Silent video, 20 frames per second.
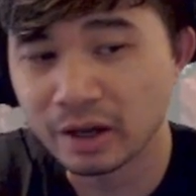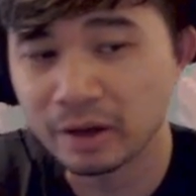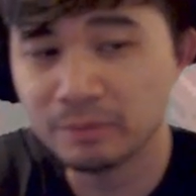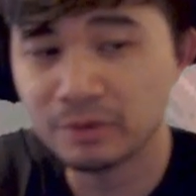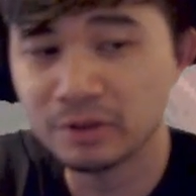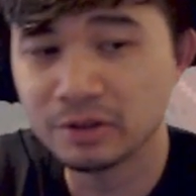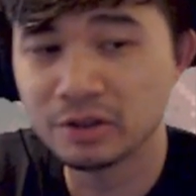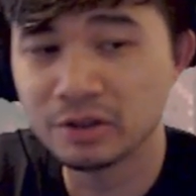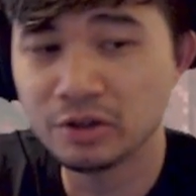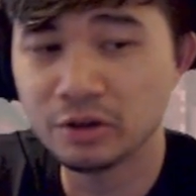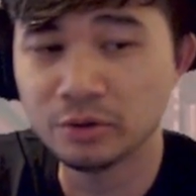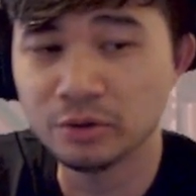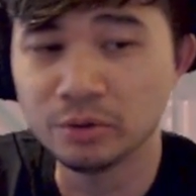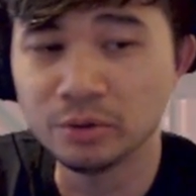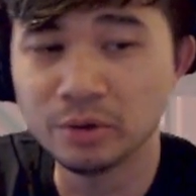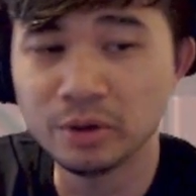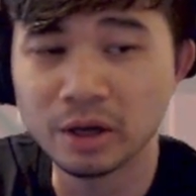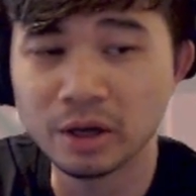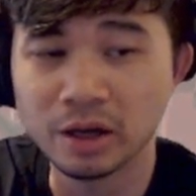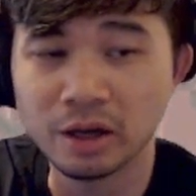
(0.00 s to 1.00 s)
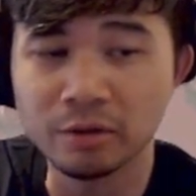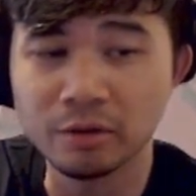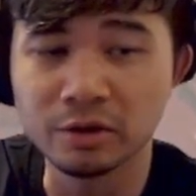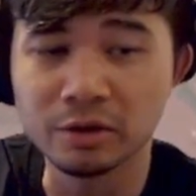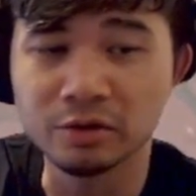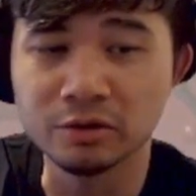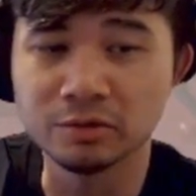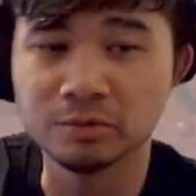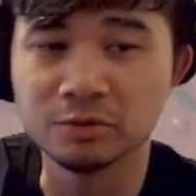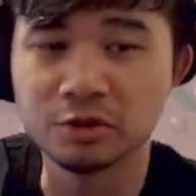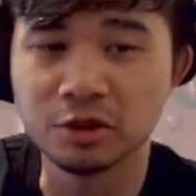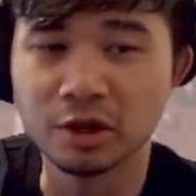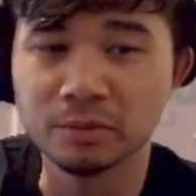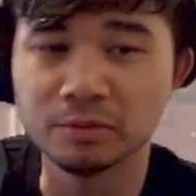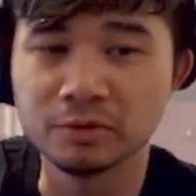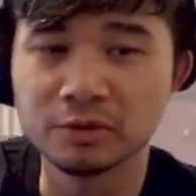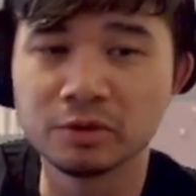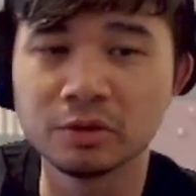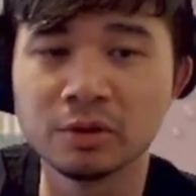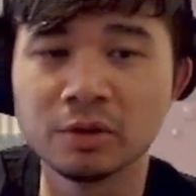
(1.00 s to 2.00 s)
to queue. We're going to use some
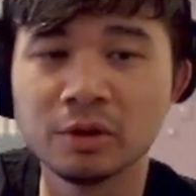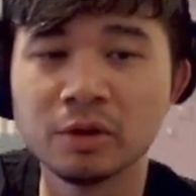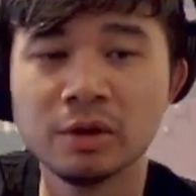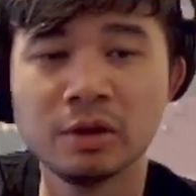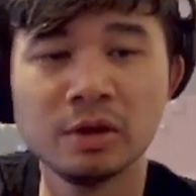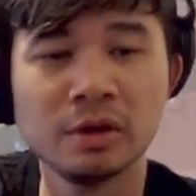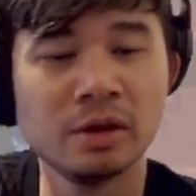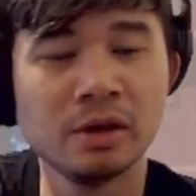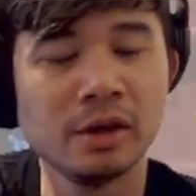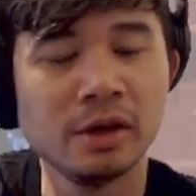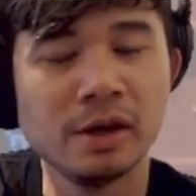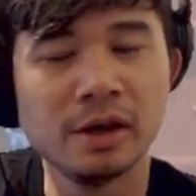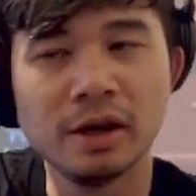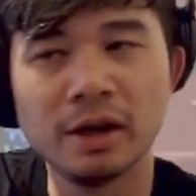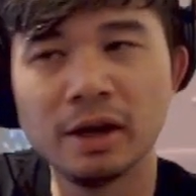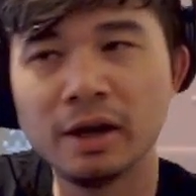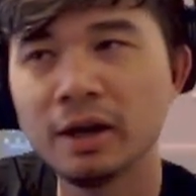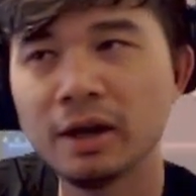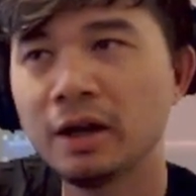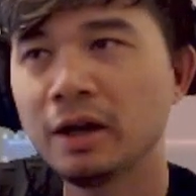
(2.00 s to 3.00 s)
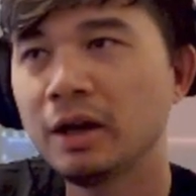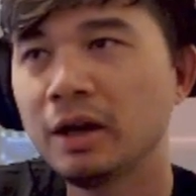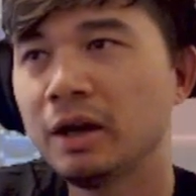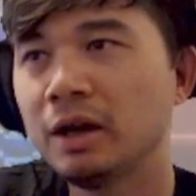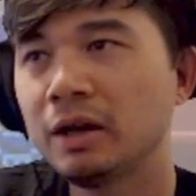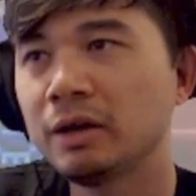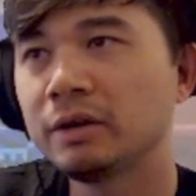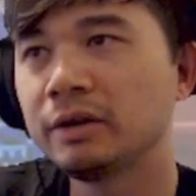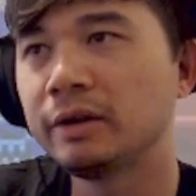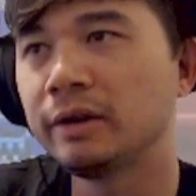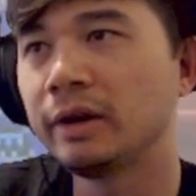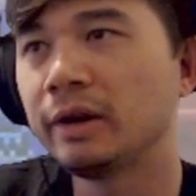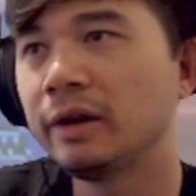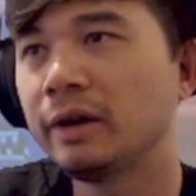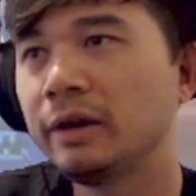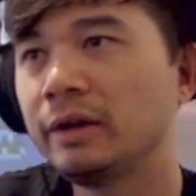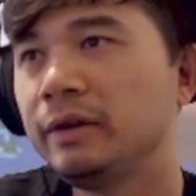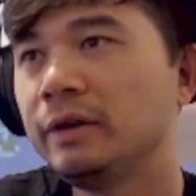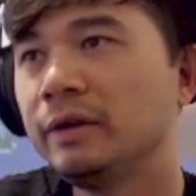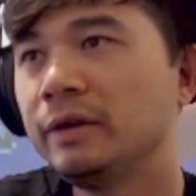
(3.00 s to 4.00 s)
gems. God.